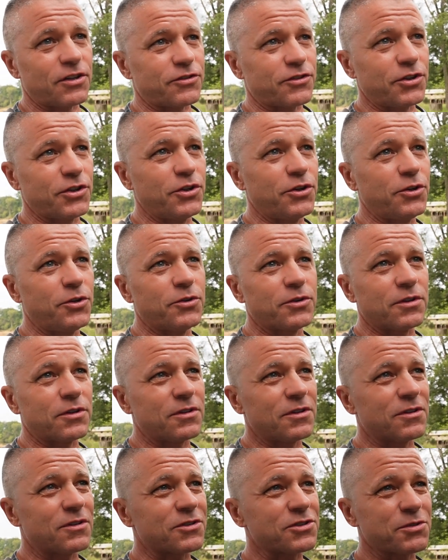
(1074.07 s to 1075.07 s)
too, and
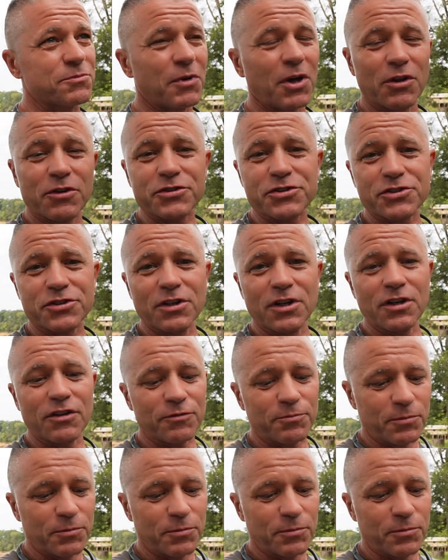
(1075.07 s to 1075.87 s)
there's some other stuff.